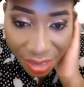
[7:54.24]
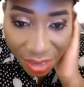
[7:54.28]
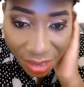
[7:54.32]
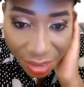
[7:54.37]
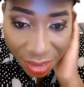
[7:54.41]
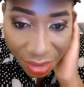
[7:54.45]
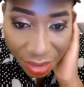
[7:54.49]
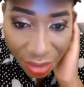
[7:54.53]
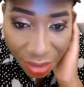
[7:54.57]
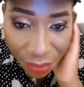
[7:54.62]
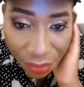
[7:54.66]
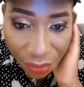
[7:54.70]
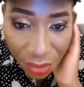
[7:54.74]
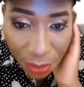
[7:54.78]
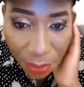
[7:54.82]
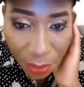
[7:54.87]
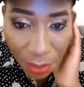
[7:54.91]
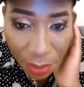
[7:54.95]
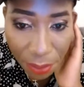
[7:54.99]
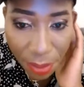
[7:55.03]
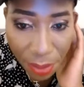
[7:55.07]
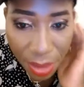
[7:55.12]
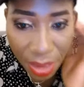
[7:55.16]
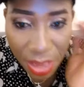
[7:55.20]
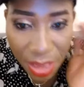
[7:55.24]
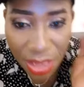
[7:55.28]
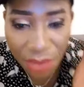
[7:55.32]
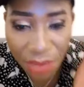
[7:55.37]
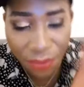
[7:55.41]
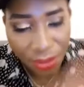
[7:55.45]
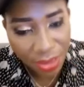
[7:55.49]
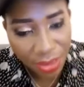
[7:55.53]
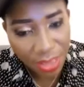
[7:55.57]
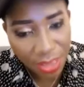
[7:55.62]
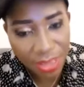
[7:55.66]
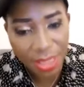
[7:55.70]
The Faber minus
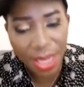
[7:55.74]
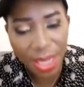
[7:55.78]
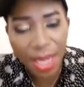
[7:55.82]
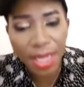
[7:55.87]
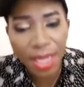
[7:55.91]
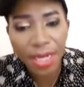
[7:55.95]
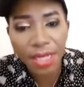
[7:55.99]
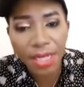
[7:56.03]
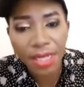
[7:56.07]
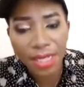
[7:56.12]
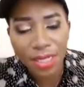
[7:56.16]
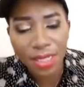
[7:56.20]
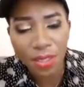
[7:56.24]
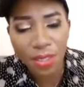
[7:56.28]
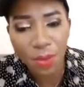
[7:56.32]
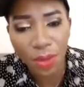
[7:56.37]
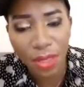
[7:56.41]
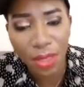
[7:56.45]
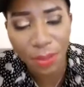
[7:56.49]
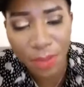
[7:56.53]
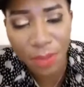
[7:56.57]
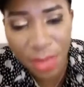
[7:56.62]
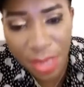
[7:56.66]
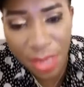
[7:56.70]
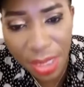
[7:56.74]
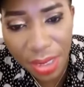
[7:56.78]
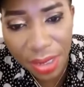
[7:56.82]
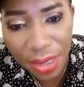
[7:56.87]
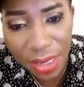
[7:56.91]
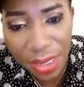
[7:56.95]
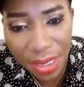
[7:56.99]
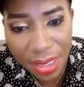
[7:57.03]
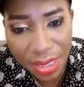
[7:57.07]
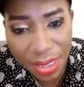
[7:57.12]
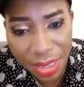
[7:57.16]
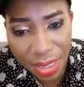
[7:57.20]
fatas. That is what I'm saying.
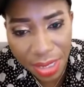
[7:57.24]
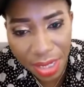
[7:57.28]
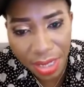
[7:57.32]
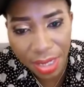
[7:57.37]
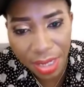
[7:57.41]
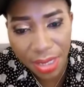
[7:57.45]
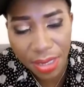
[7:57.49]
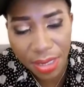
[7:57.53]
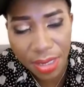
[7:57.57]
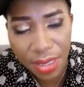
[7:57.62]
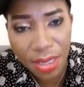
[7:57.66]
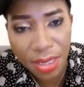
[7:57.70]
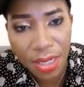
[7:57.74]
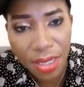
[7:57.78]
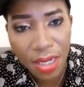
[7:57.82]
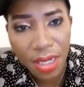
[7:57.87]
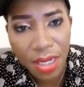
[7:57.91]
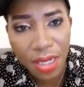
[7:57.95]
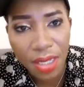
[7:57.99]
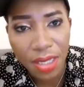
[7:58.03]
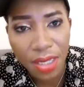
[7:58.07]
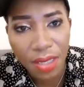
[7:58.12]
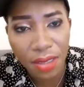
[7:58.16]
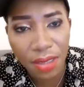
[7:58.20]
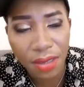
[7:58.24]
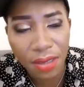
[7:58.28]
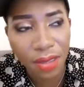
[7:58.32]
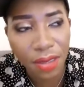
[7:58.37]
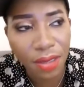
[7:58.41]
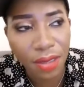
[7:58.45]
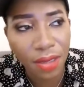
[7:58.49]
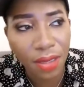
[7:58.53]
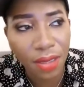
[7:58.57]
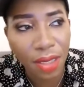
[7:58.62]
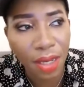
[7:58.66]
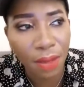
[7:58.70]
Desiares.
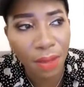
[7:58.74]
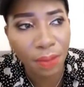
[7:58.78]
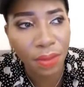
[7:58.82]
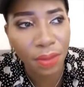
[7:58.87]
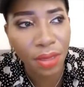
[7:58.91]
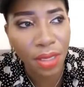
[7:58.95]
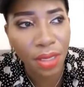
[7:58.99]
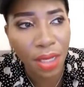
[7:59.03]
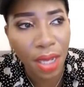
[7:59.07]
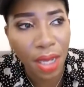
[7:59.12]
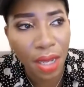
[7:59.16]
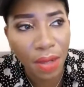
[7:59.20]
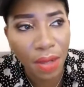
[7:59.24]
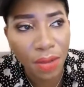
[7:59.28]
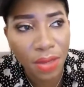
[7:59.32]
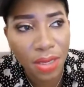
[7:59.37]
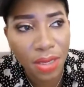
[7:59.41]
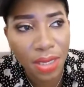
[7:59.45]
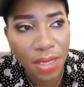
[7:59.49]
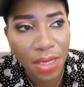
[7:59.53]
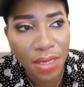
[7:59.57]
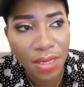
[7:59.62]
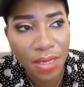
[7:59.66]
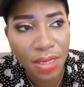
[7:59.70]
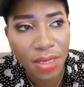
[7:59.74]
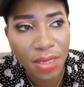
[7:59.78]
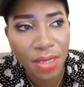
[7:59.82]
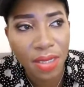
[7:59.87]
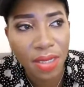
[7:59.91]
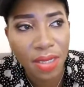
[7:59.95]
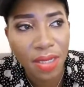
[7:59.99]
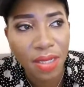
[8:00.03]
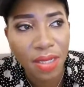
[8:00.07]
The houses,